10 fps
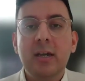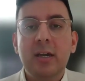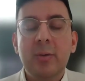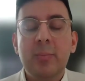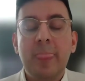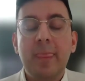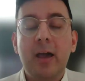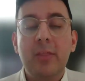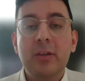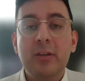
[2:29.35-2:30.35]

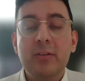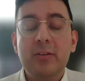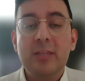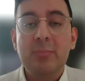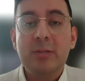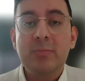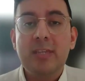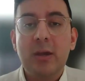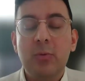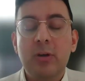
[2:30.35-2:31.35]
Other
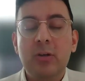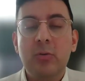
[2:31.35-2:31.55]
symptoms that were